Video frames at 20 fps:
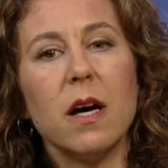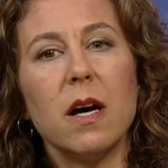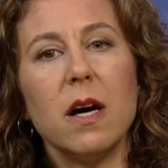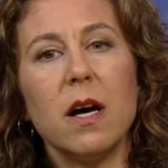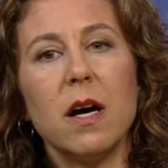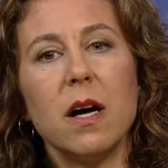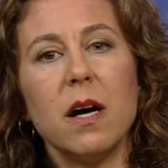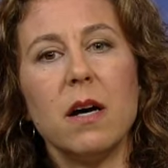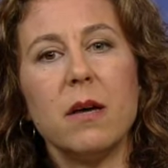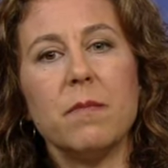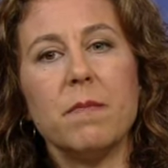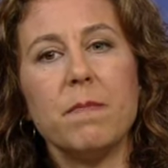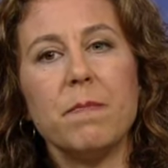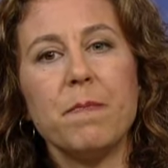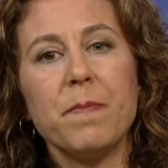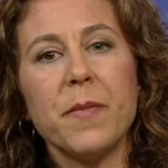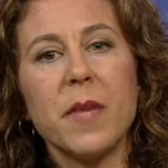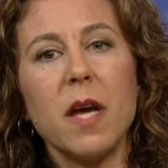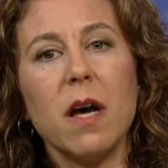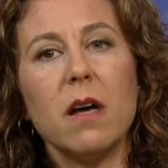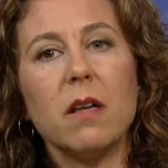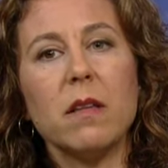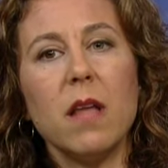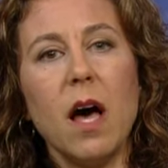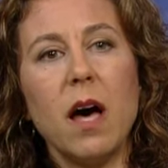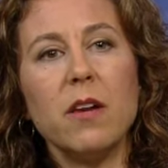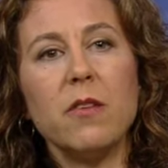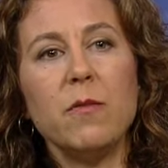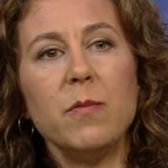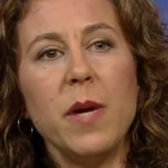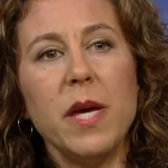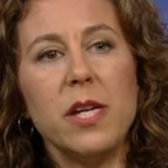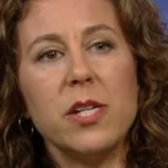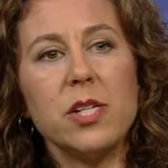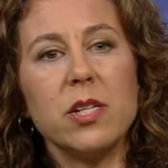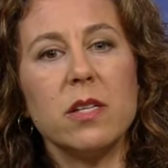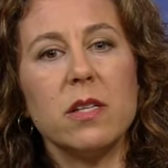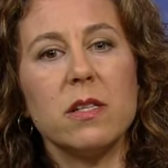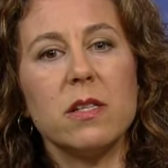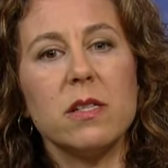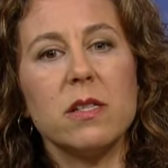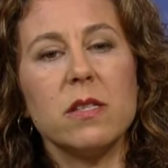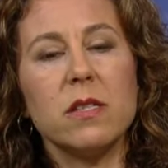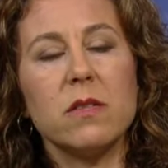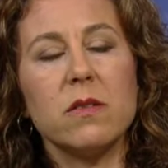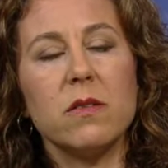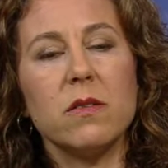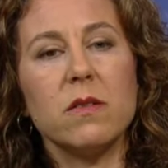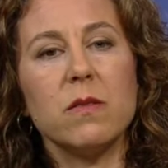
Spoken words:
A lot of patients,